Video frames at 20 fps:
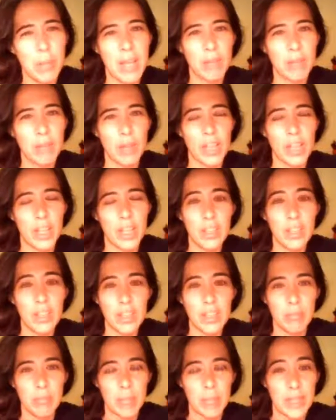I couldn't lift my
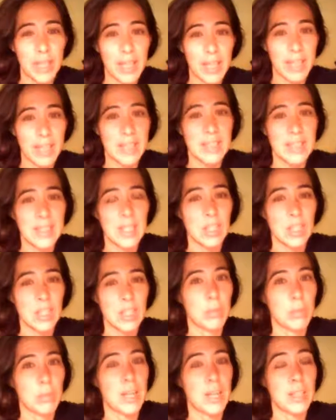legs, so my
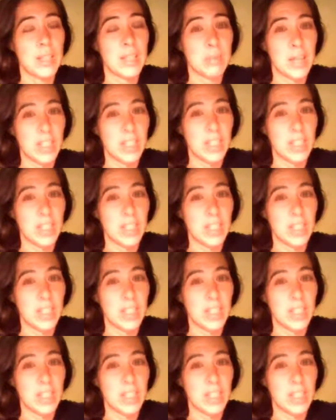husband actually